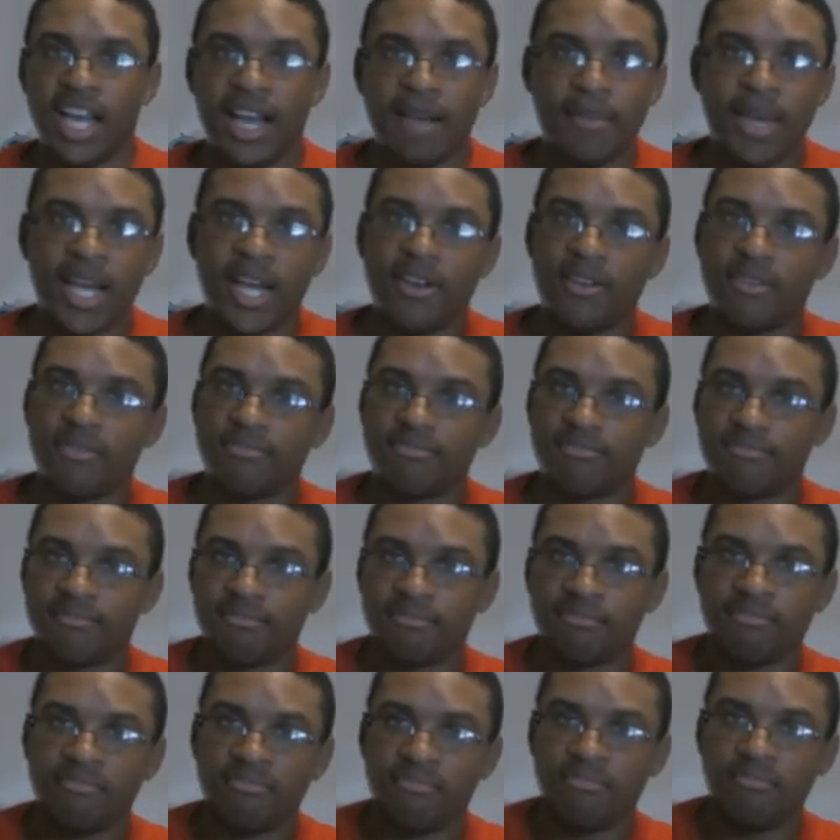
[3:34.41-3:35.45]
I'm out.
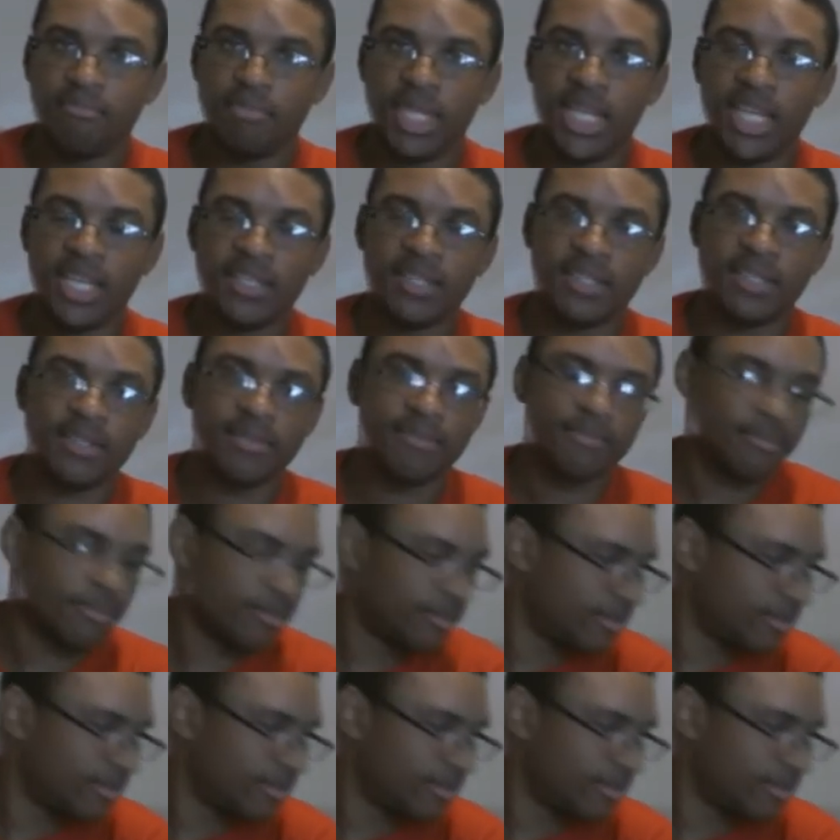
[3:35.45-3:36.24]
Peace.